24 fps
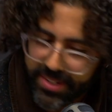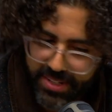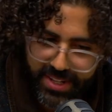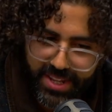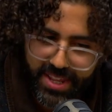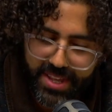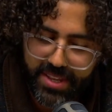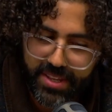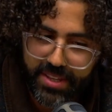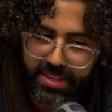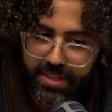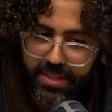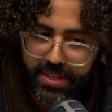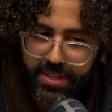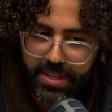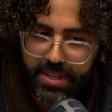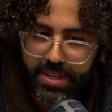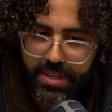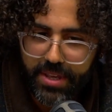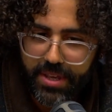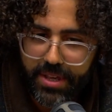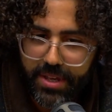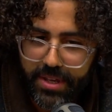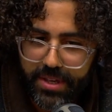Like,
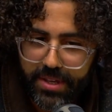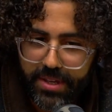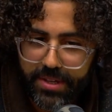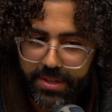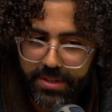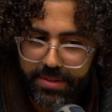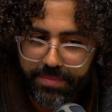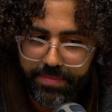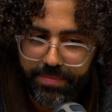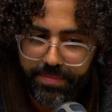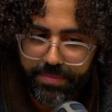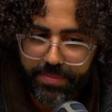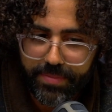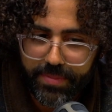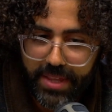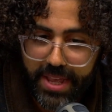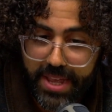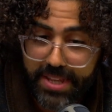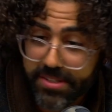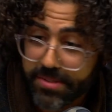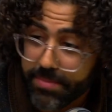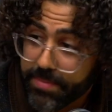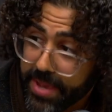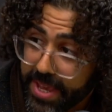
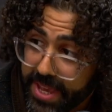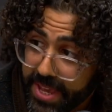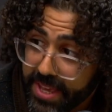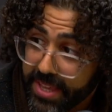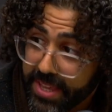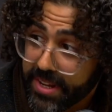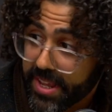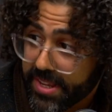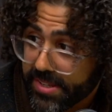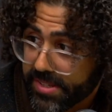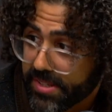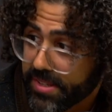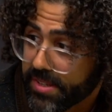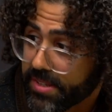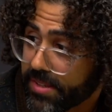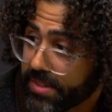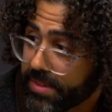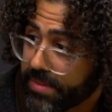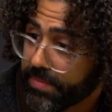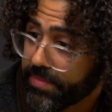as a man, as a